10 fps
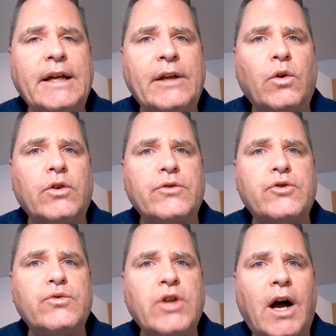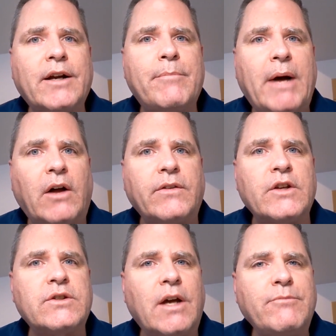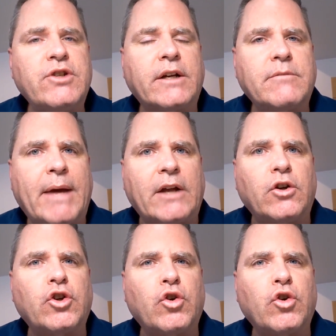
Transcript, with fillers: in order to talk about the subject matter